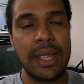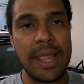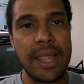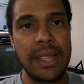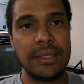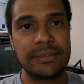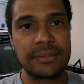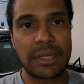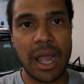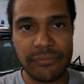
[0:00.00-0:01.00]

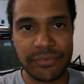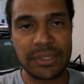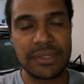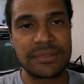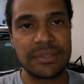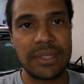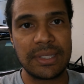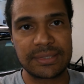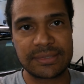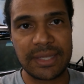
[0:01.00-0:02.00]
and confidence
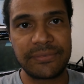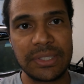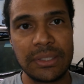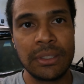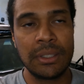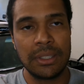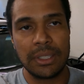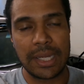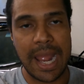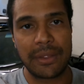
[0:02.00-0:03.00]
and safety,
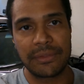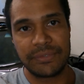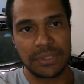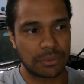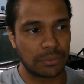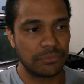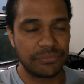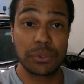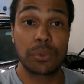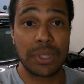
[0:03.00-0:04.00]
and how the
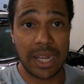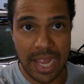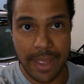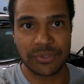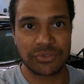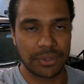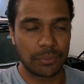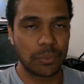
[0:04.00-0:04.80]
vehicle dynamics on the